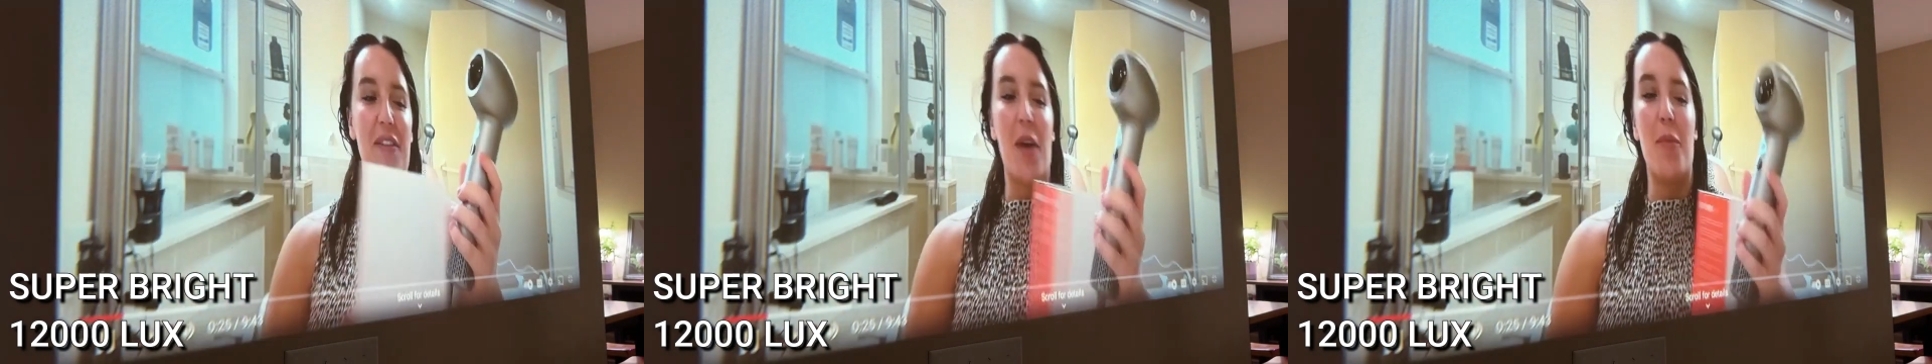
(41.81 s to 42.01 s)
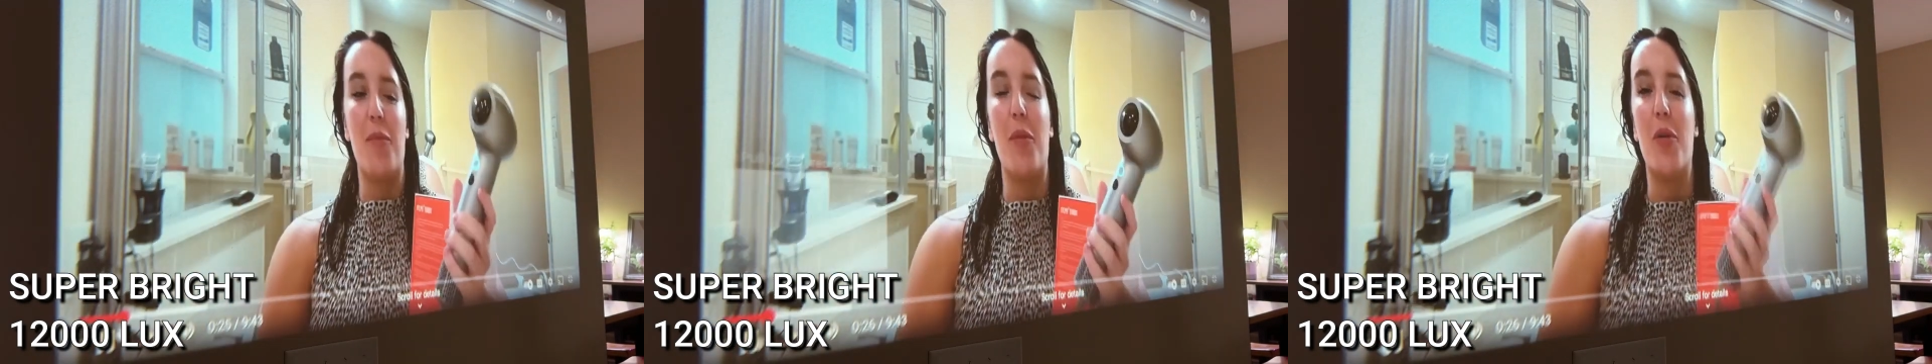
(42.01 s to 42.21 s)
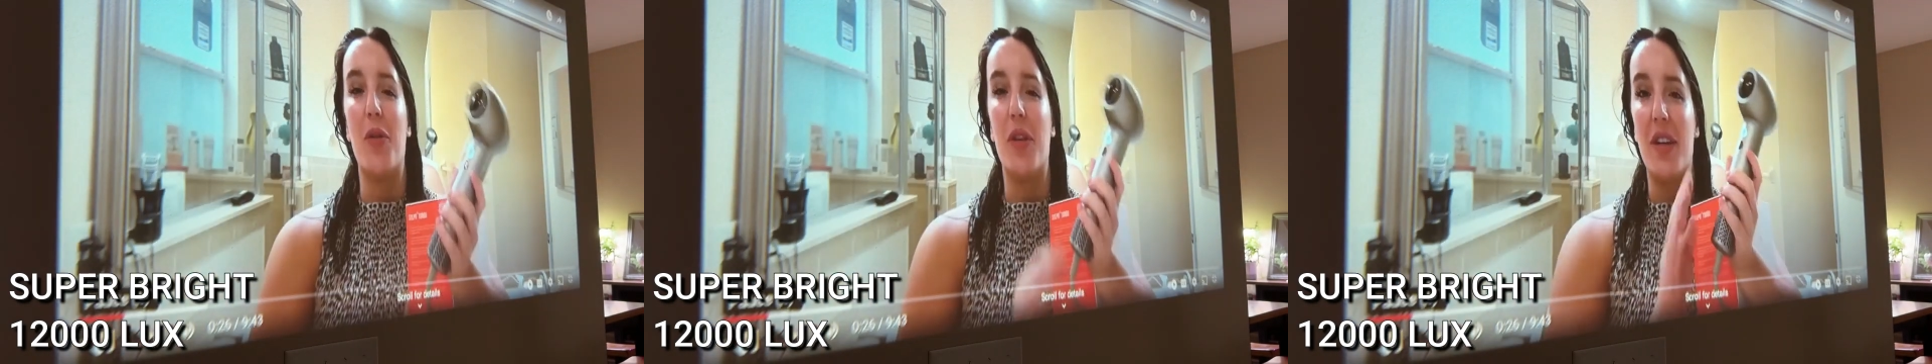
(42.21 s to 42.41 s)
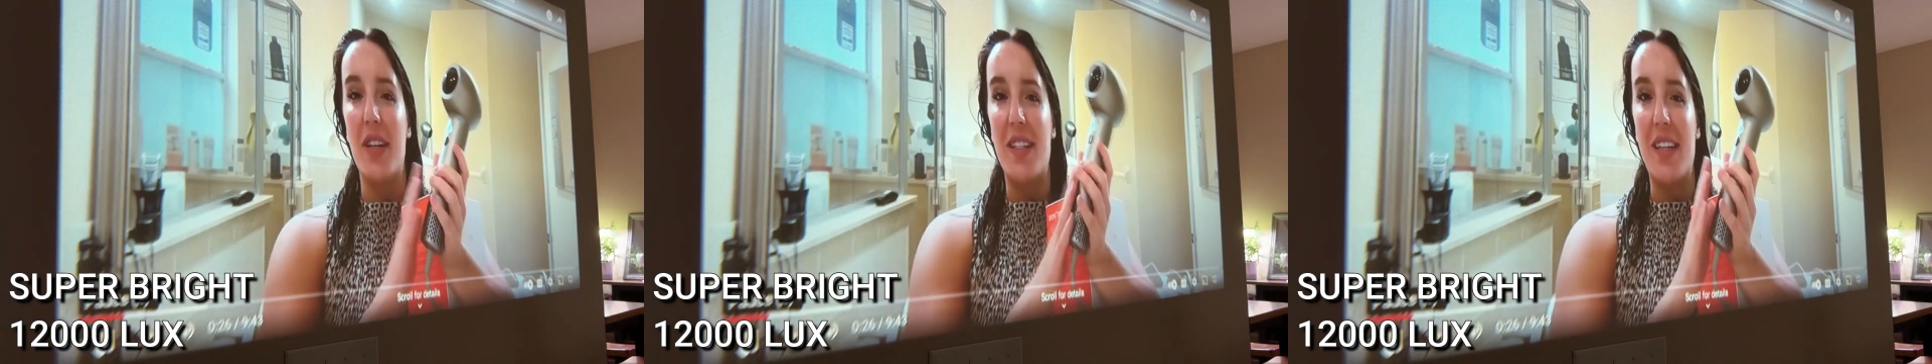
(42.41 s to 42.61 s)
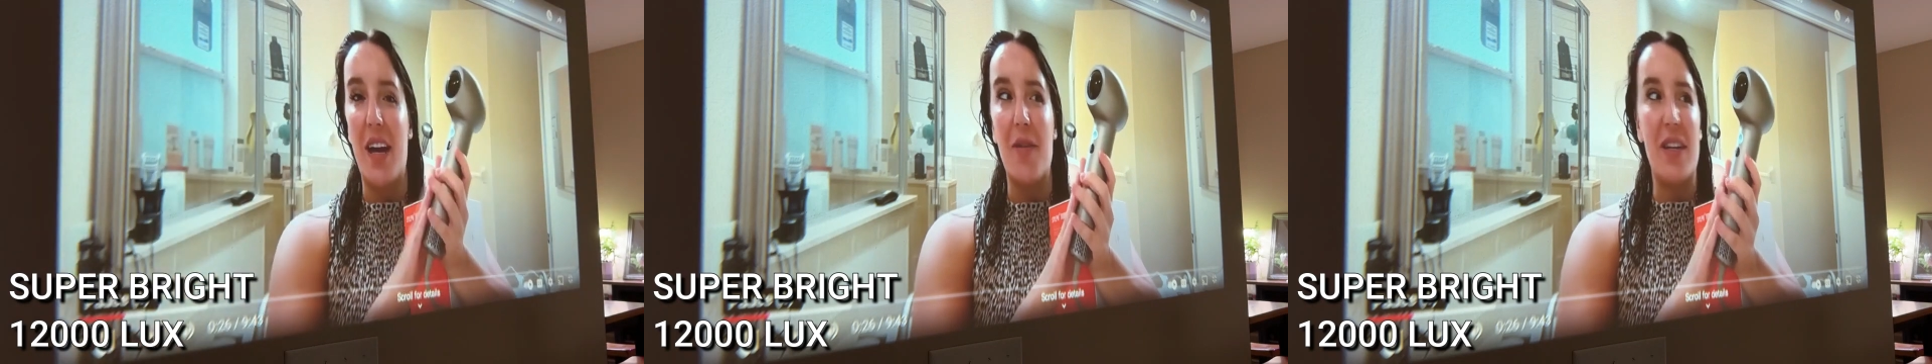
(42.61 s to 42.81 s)
to hook
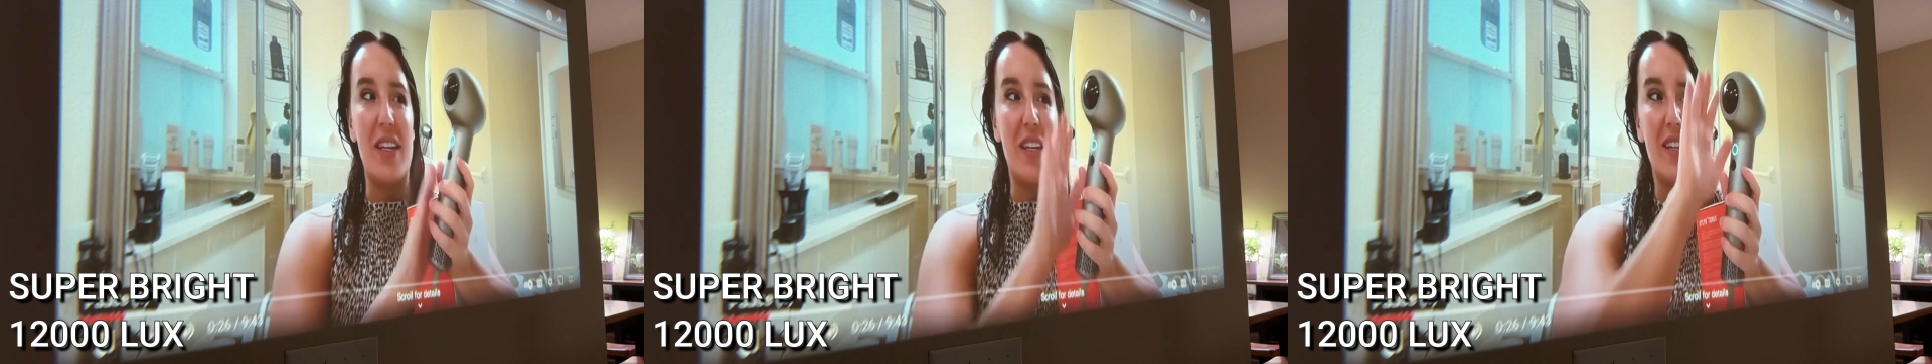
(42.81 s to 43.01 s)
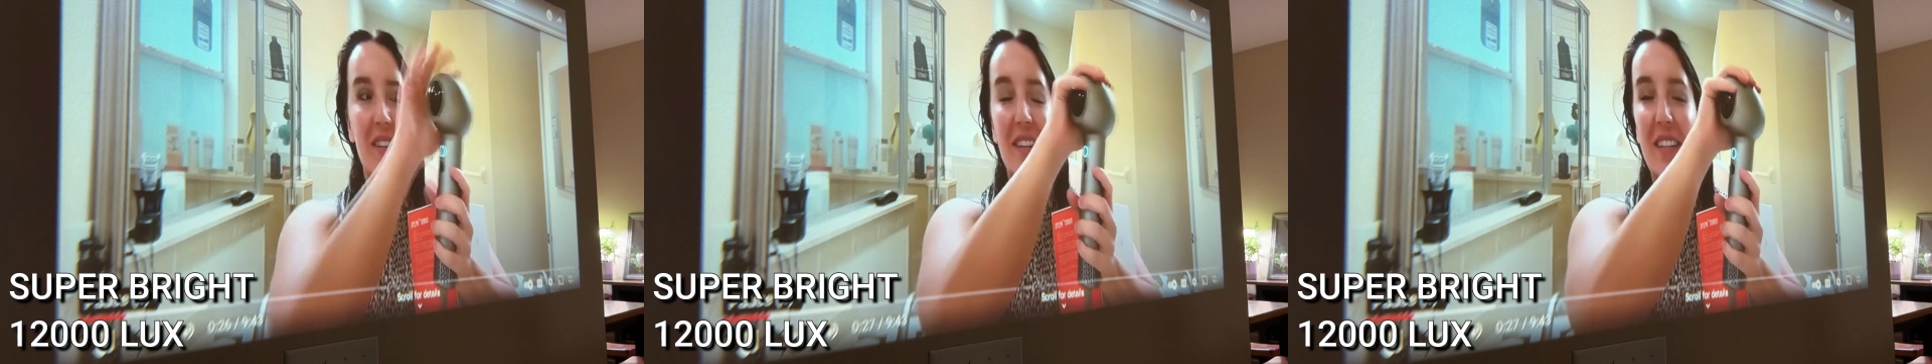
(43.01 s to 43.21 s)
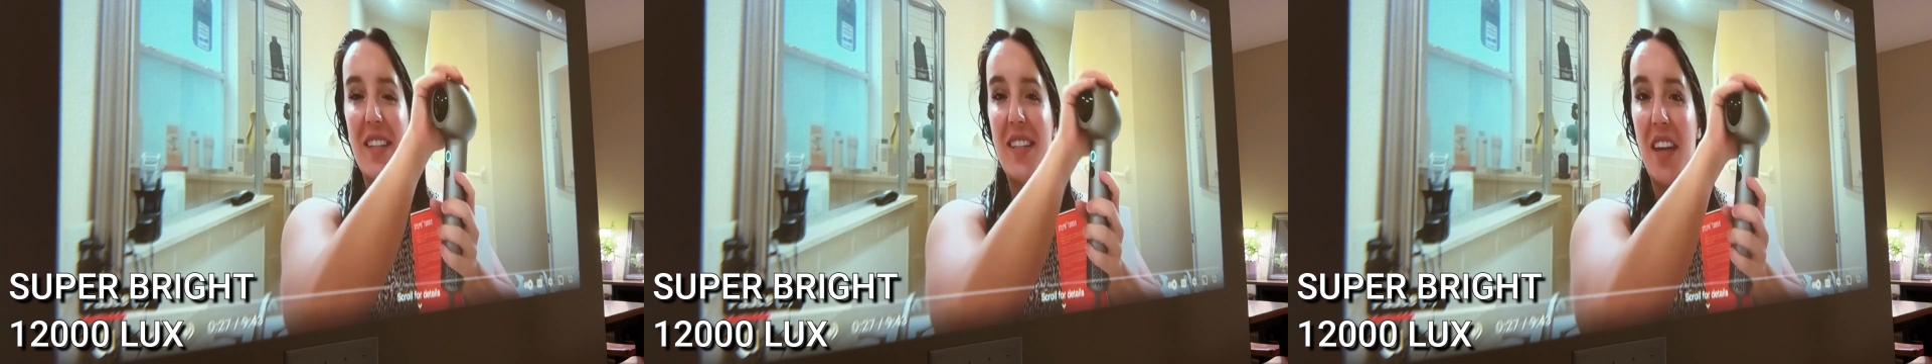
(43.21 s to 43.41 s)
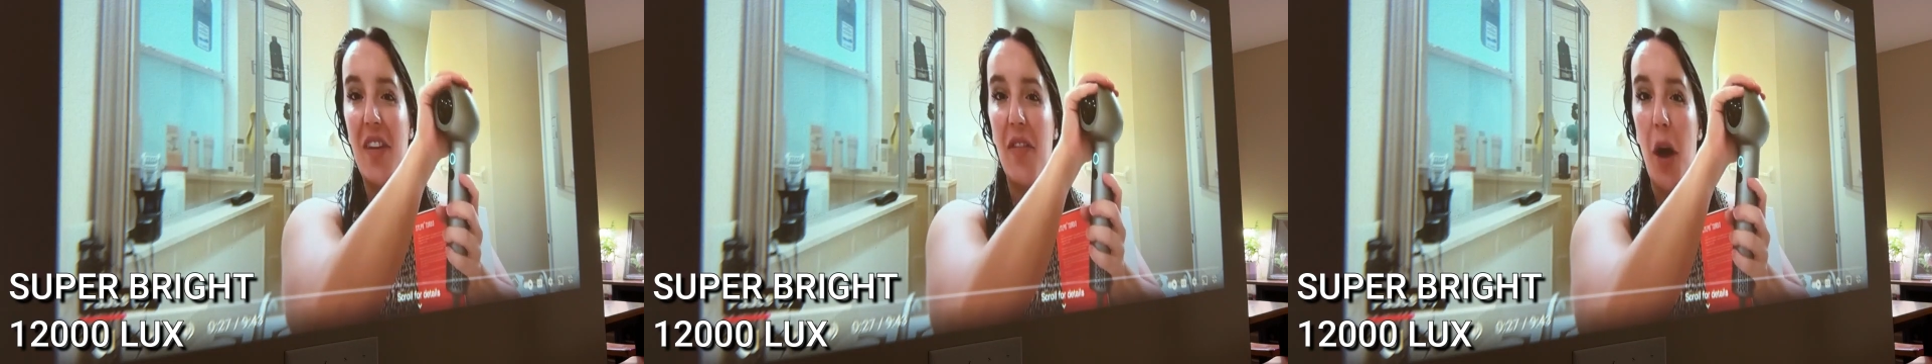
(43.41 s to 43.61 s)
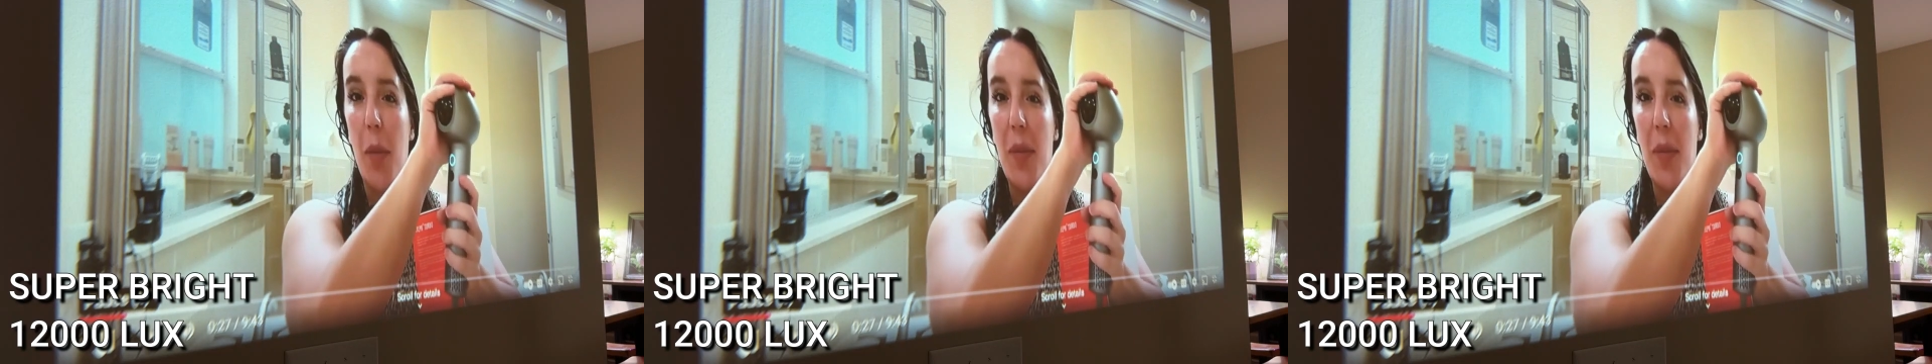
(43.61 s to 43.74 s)
up to my laptop,